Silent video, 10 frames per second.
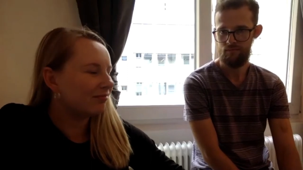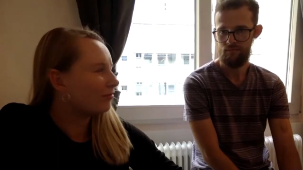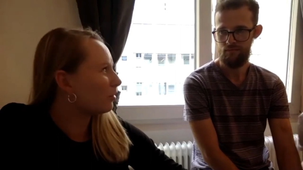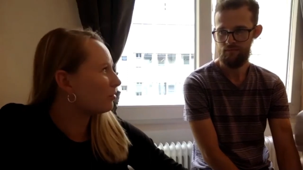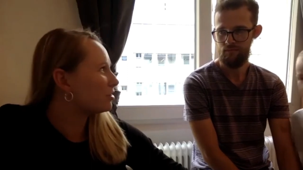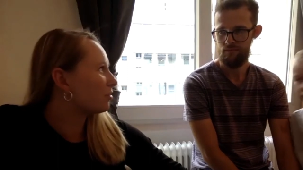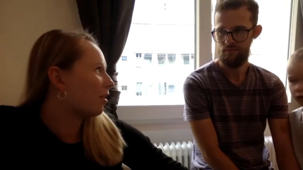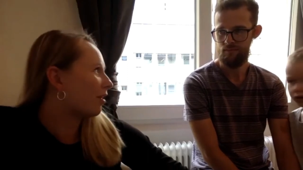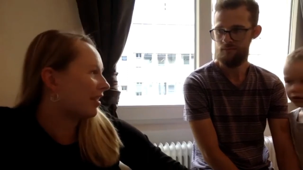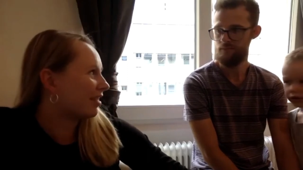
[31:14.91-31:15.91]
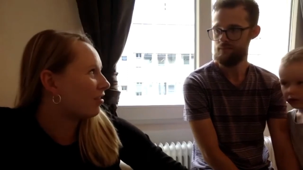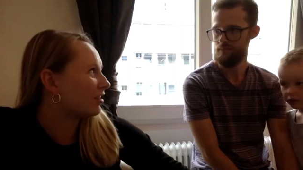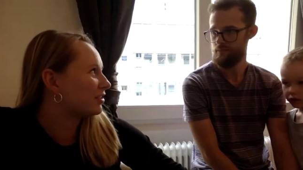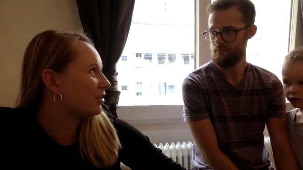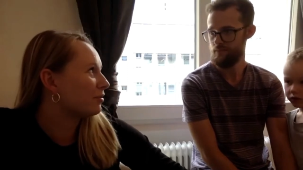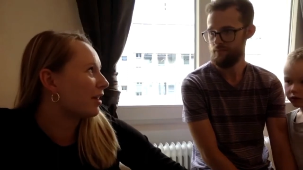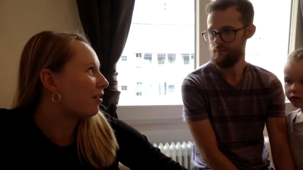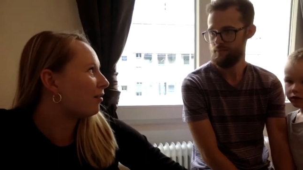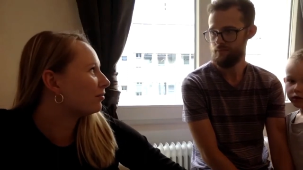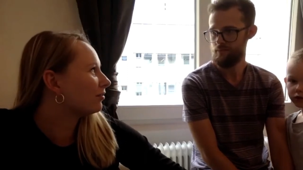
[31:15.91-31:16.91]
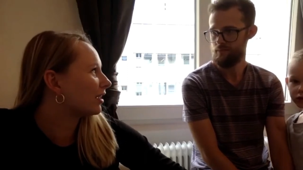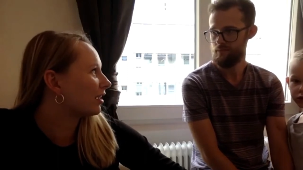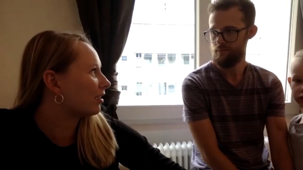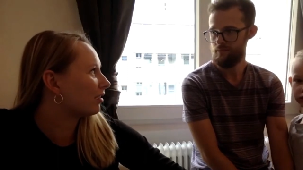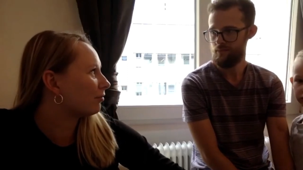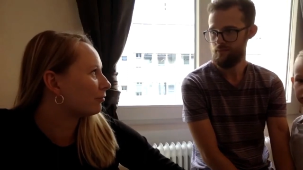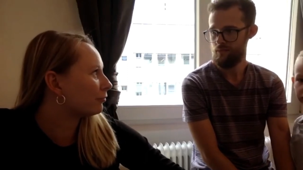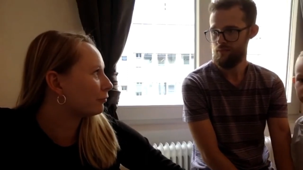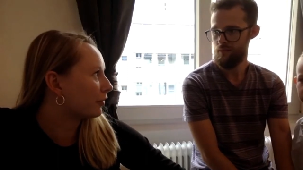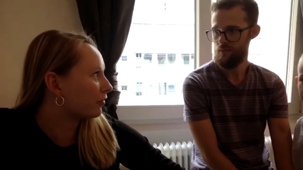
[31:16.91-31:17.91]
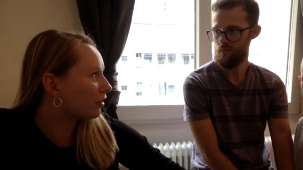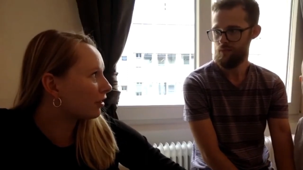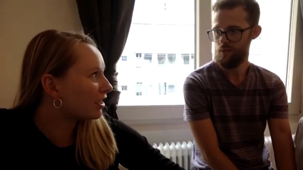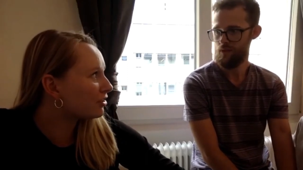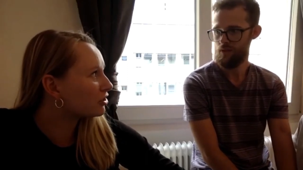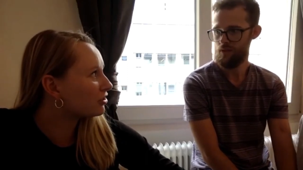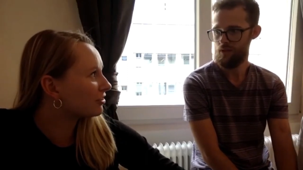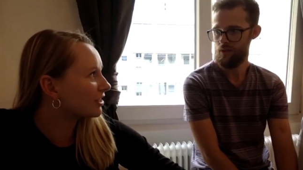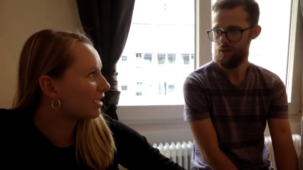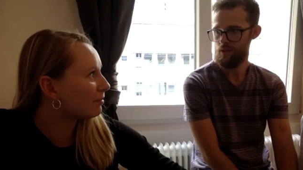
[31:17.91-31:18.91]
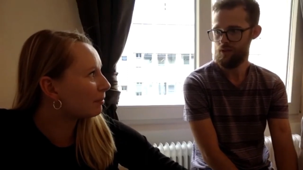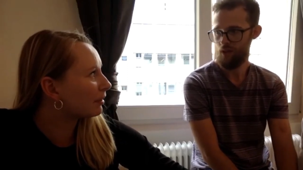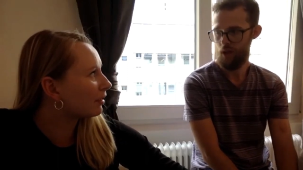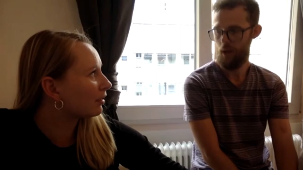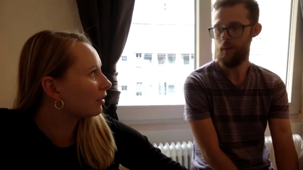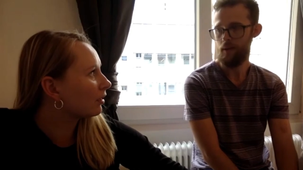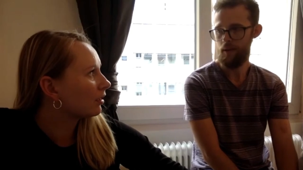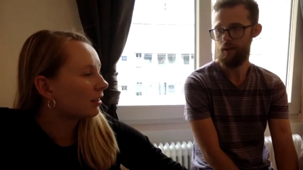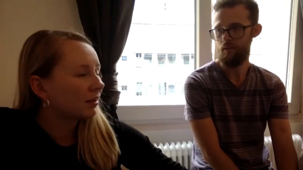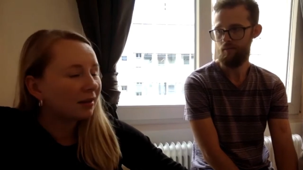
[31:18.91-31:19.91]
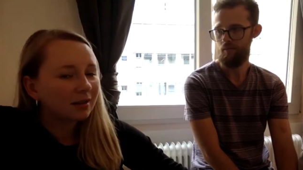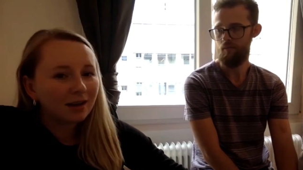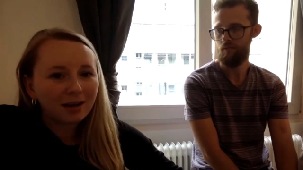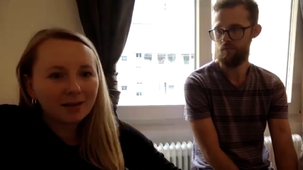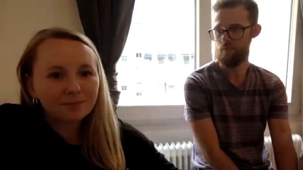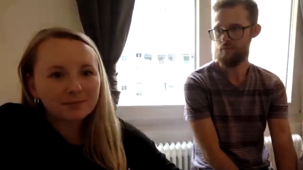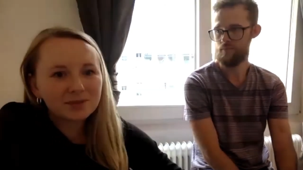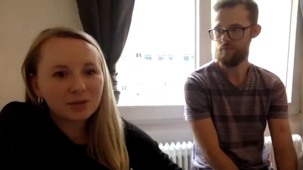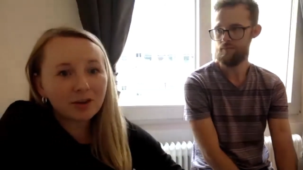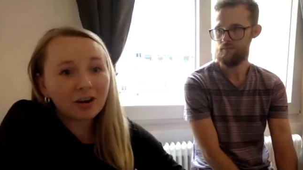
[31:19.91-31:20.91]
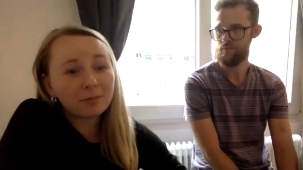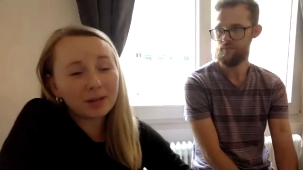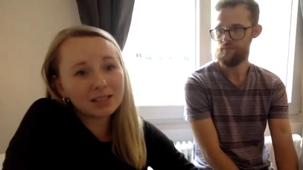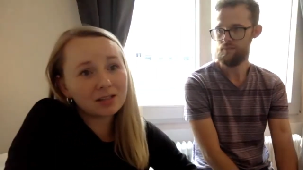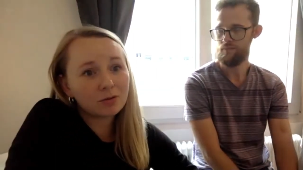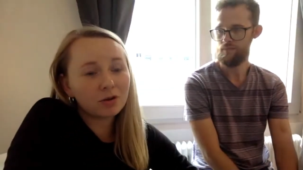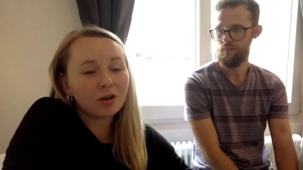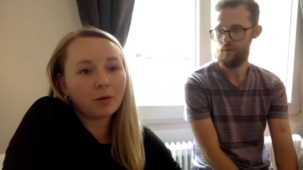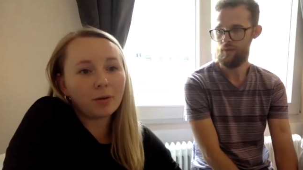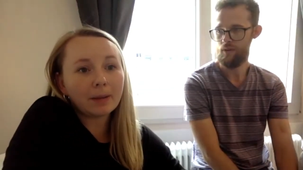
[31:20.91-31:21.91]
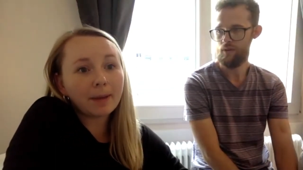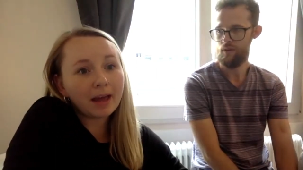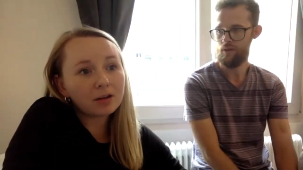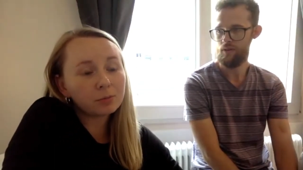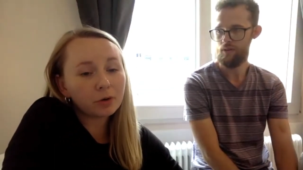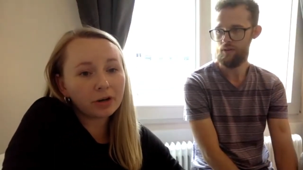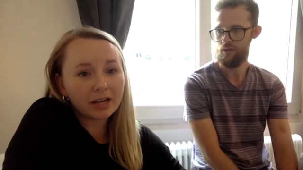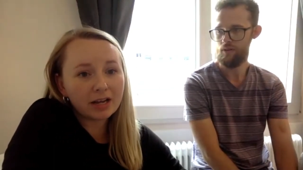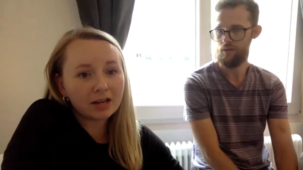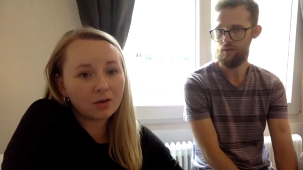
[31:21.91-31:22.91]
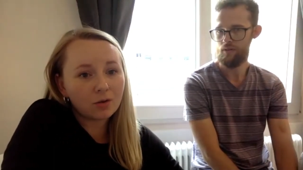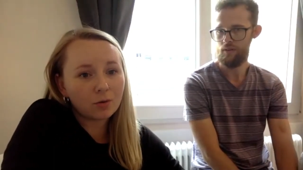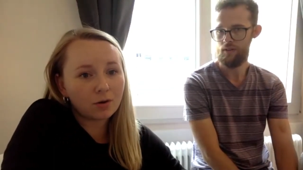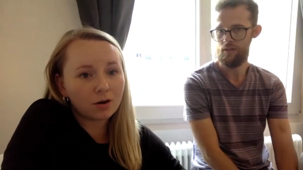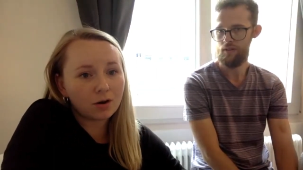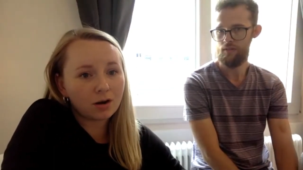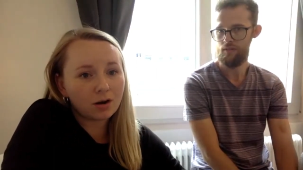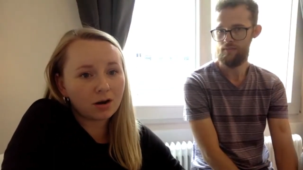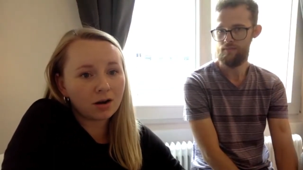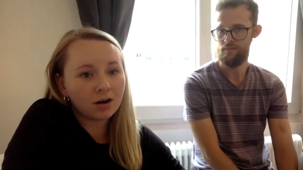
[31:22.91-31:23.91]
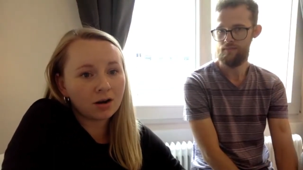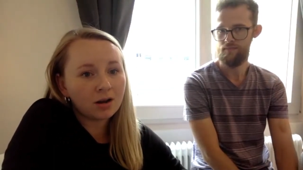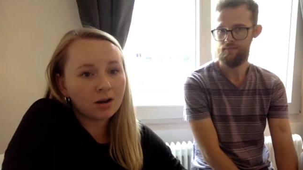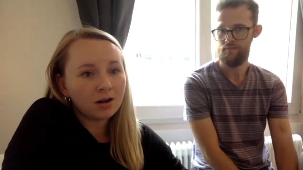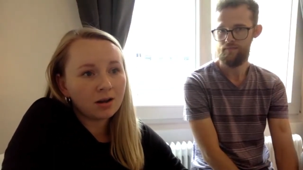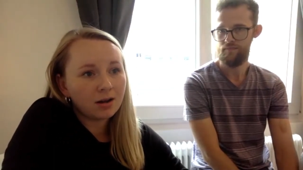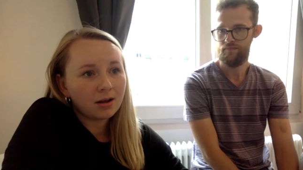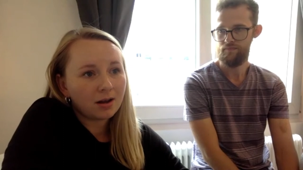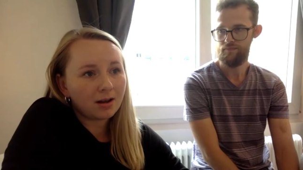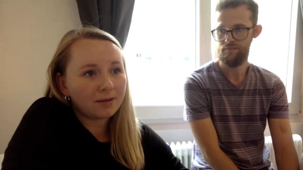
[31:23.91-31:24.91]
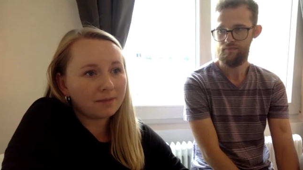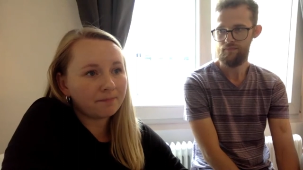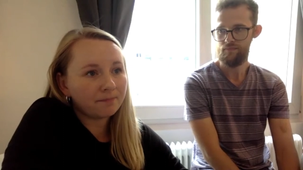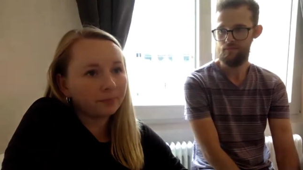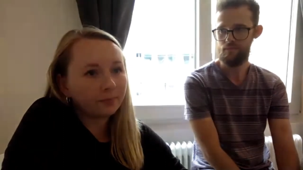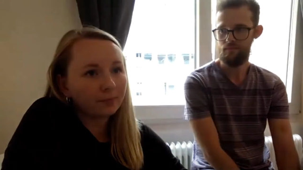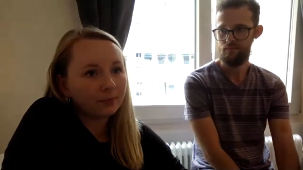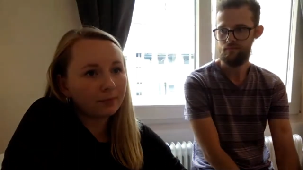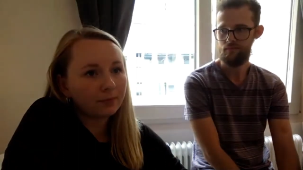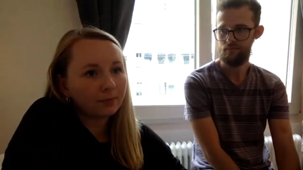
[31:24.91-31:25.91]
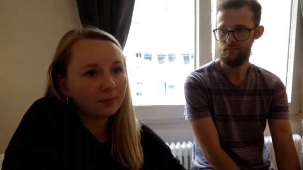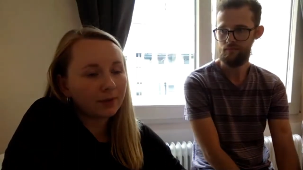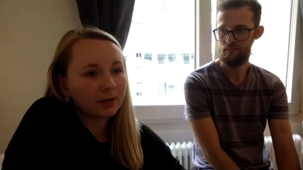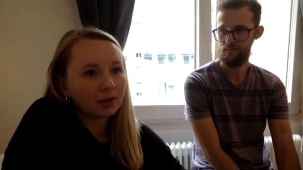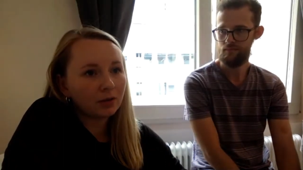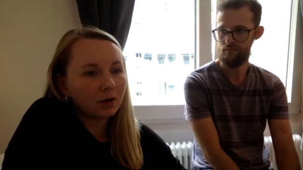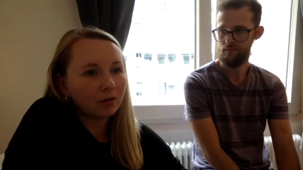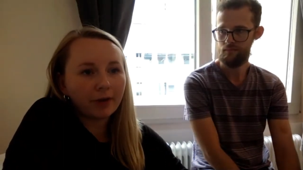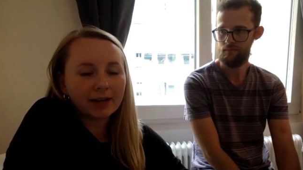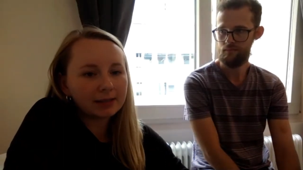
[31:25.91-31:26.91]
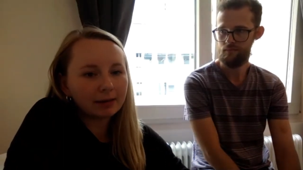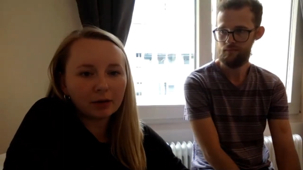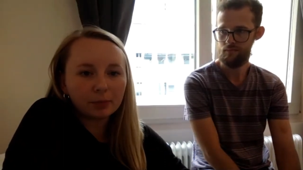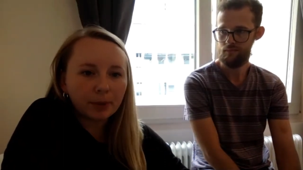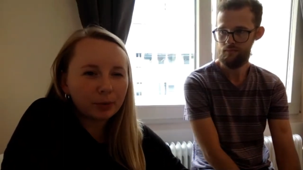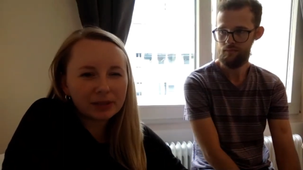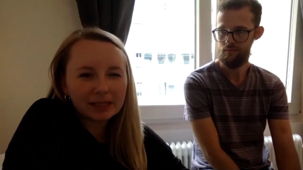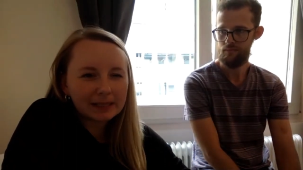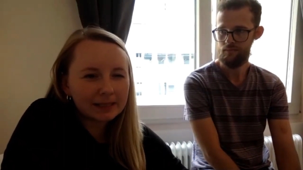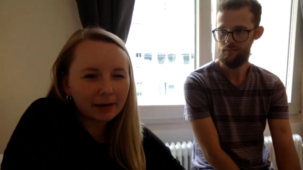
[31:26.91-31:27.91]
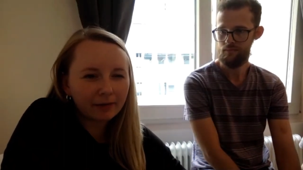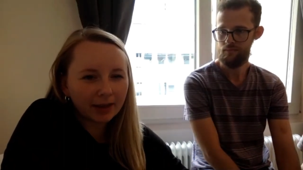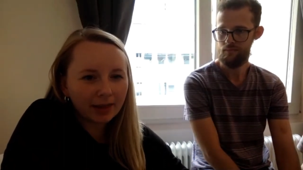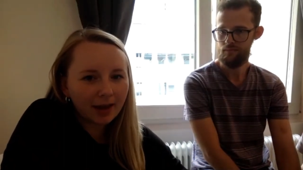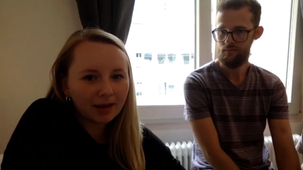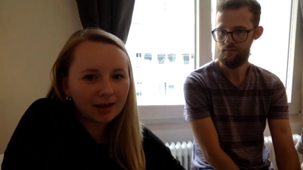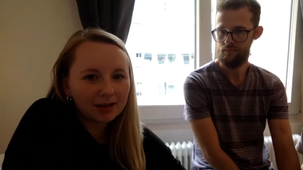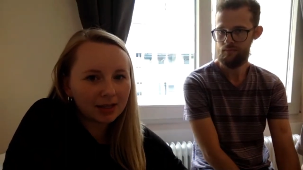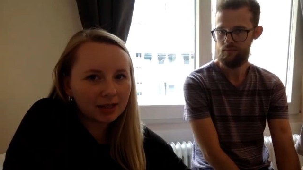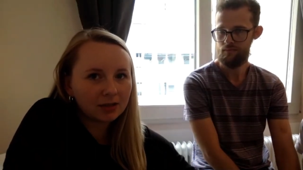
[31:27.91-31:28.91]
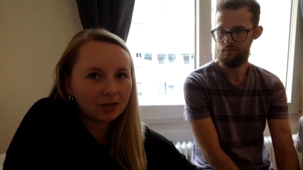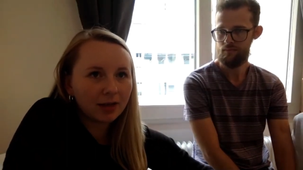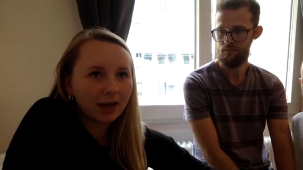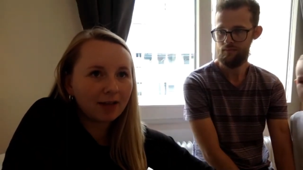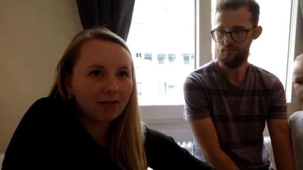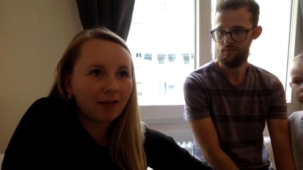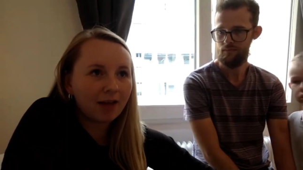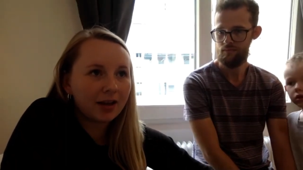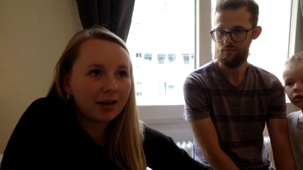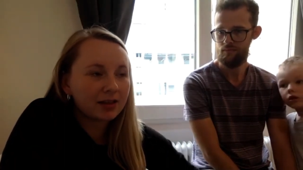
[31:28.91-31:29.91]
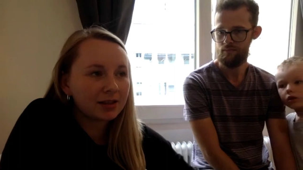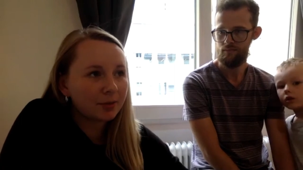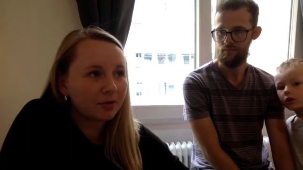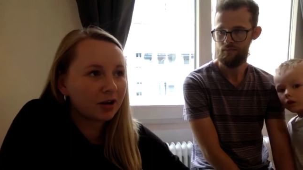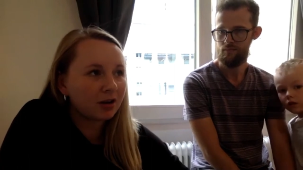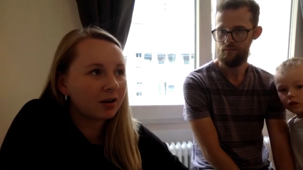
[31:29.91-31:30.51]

Speaker 1: what would you call like the Alte Donau, like a river-ish type. Uh-huh, yeah. Um, so there are places you can go like paddle boarding or um, you can rent little boats and stuff like that. Kids like to do that a lot in the summer.